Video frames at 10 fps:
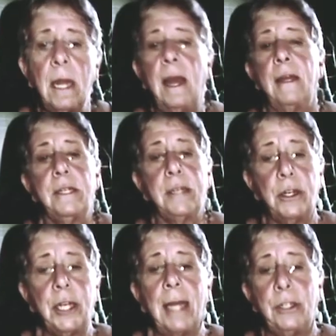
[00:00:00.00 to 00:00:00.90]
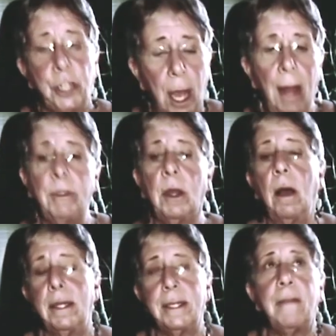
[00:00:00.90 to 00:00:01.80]
such as job
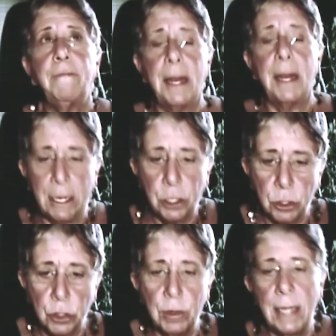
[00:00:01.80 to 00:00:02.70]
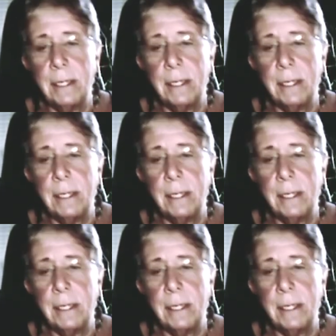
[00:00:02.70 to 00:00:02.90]
loss and financial stress in